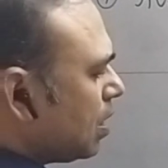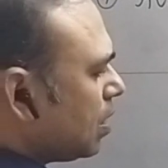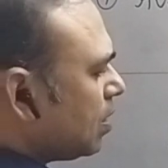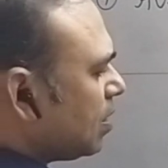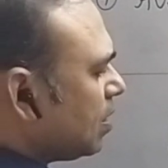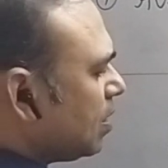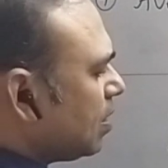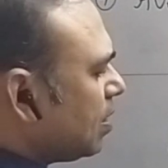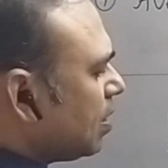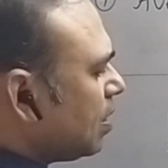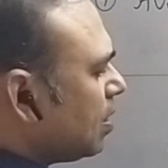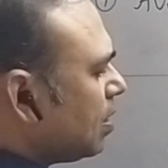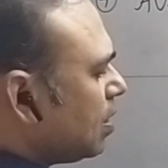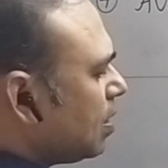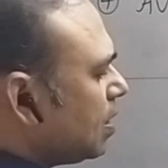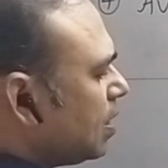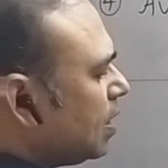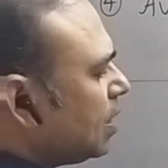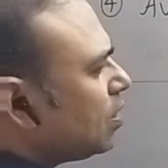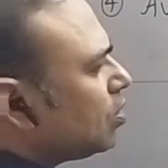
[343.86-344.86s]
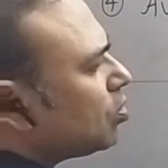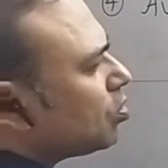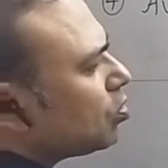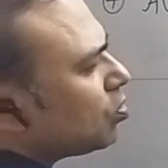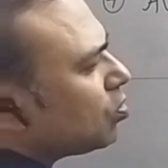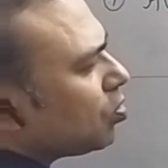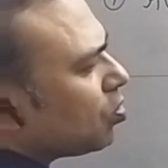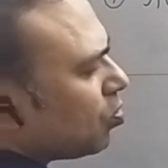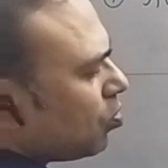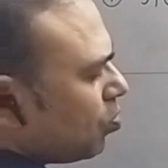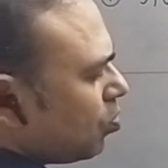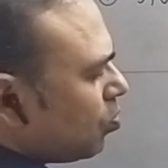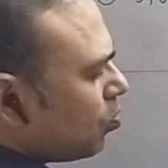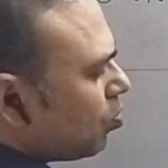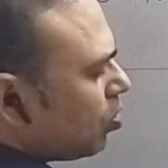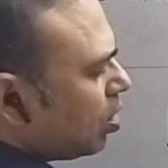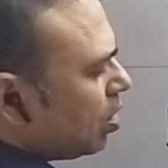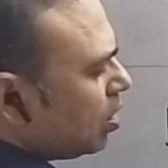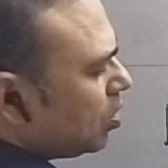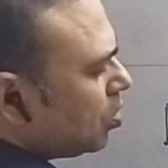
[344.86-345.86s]
600 into
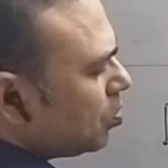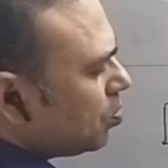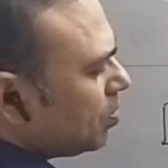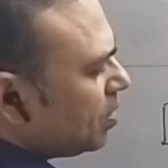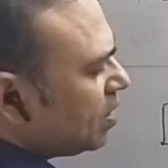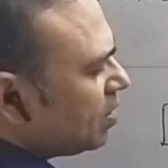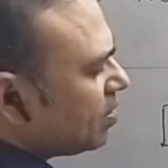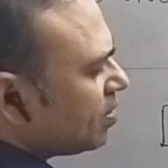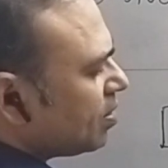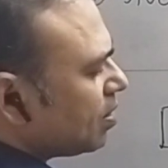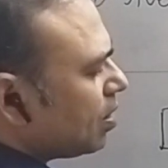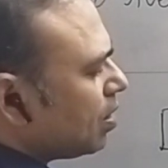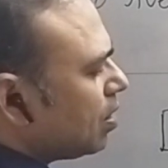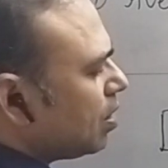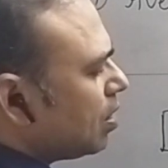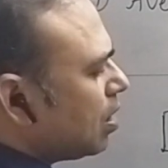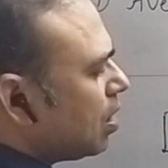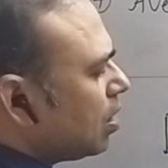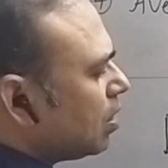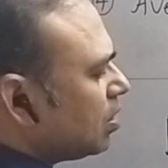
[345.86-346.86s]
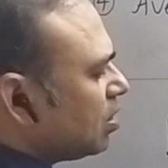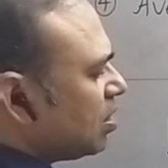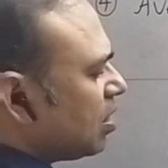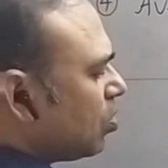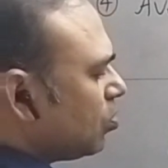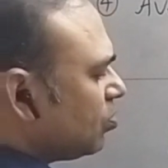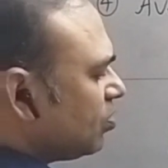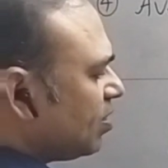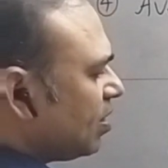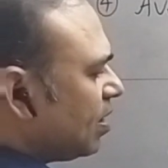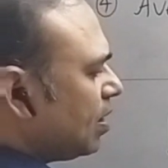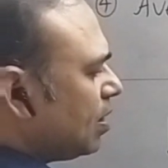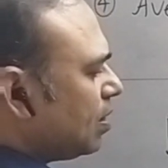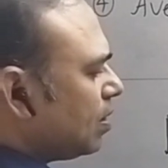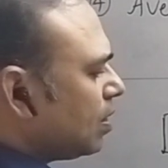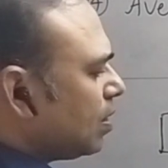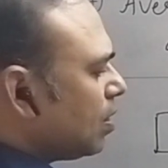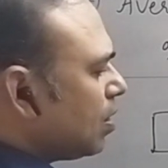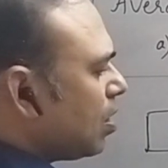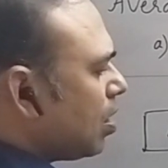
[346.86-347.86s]
volume is 1000
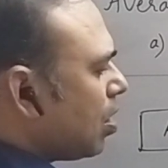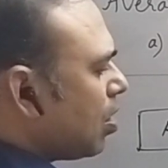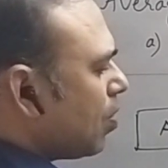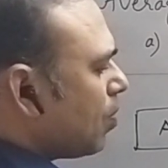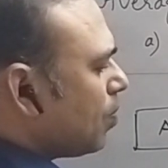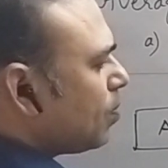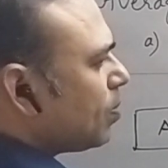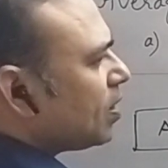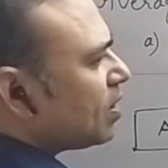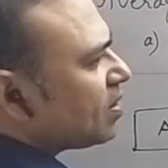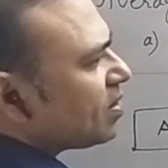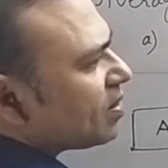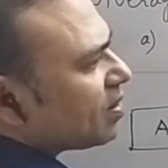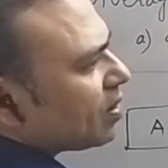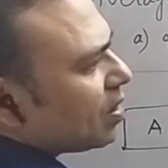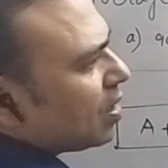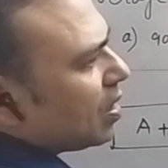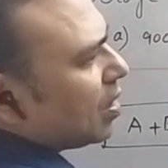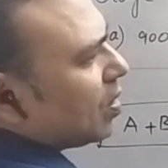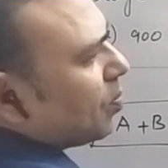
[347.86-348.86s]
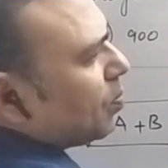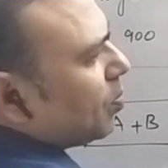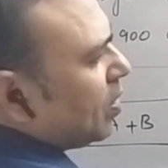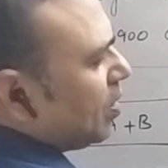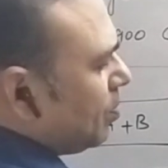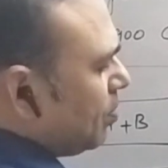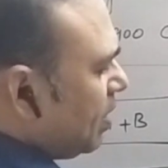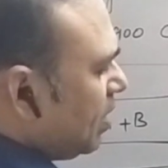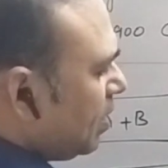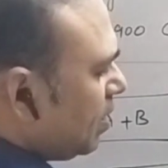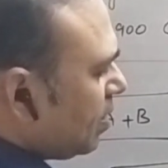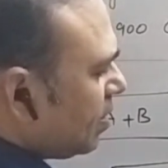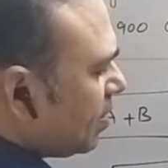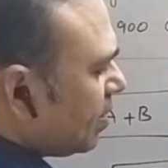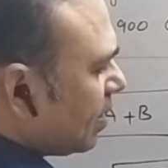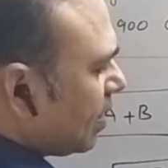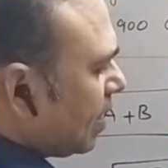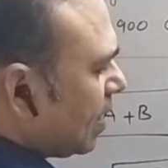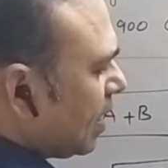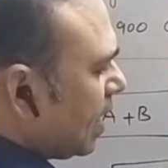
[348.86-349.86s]
plus PB is
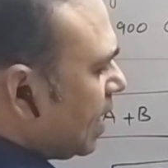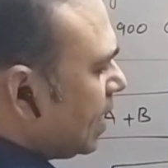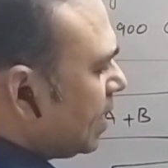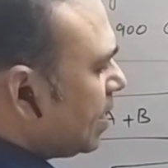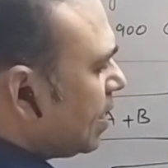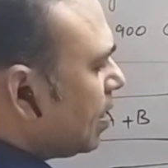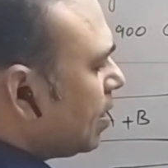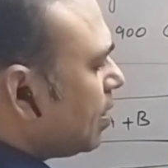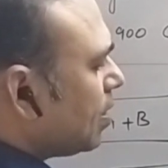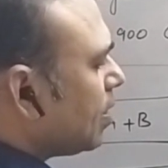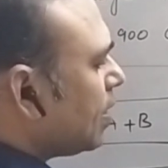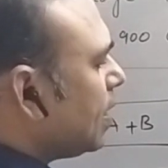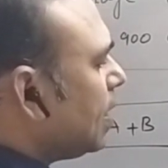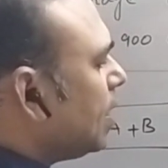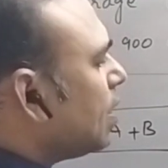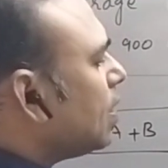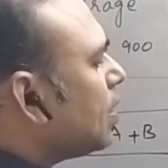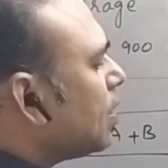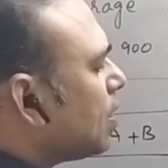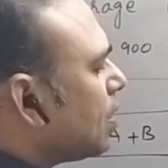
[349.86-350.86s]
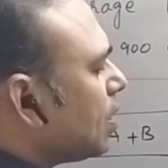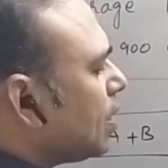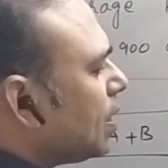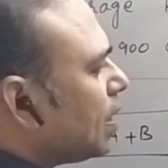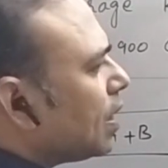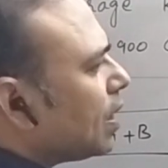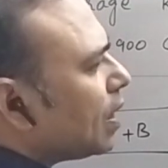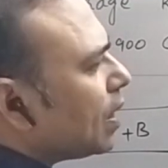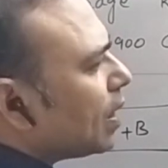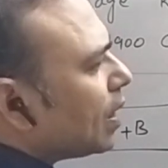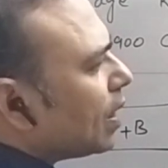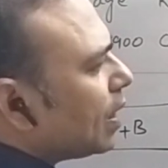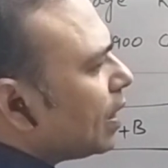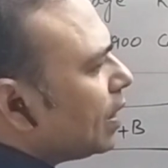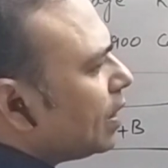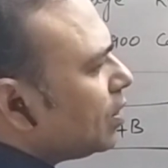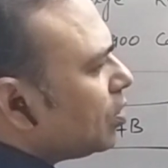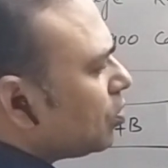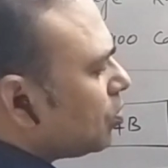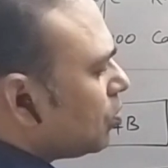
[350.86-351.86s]
800
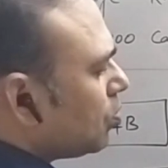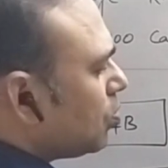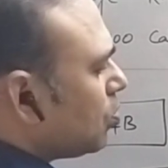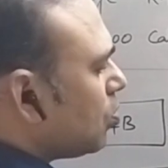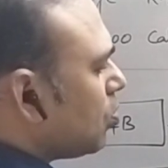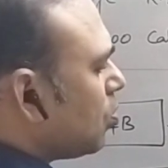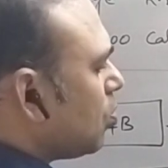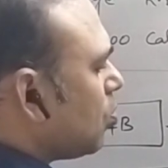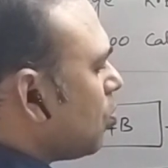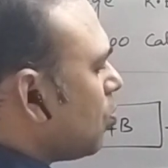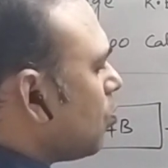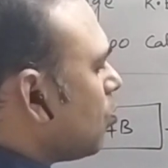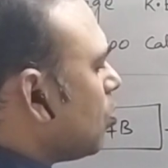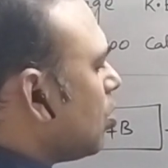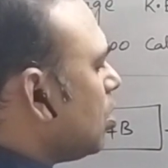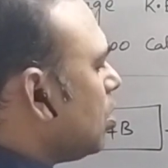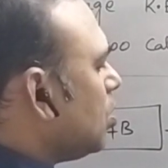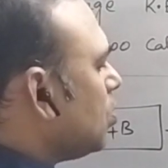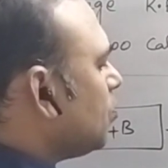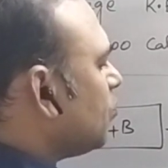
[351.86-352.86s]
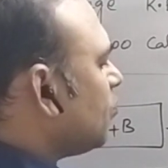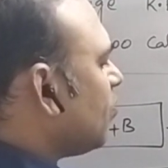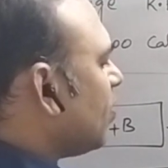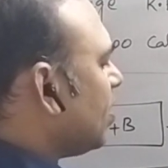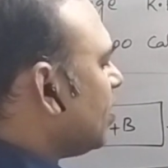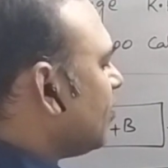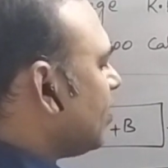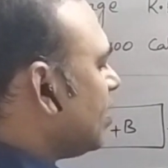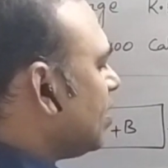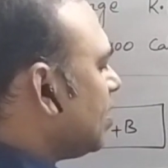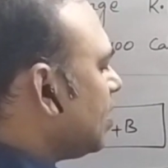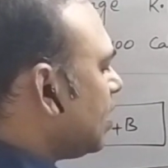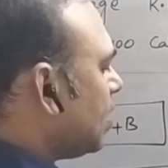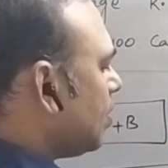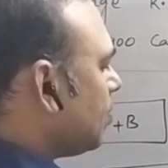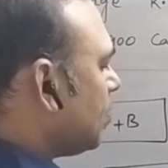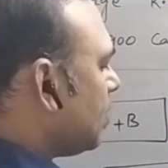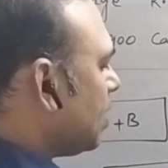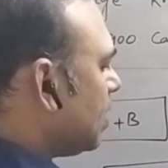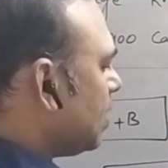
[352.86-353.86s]
into volume 500
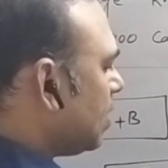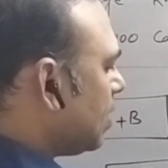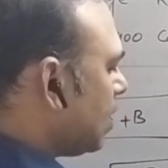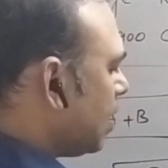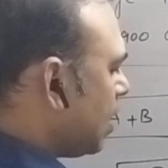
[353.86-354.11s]
ml